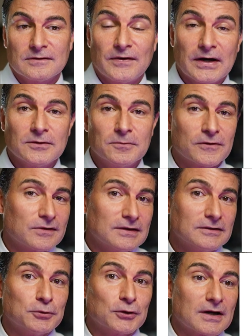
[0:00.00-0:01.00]
valuable thing
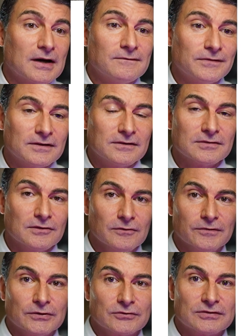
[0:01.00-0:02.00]
to put confidence
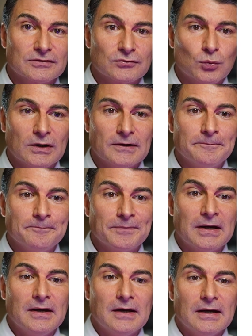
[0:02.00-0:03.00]
intervals as well
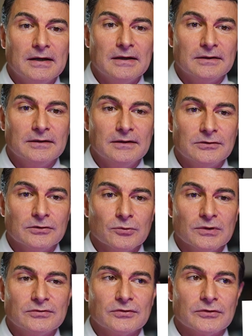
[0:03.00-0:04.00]
in your
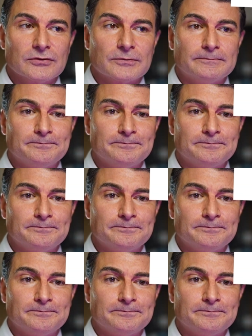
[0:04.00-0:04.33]
research.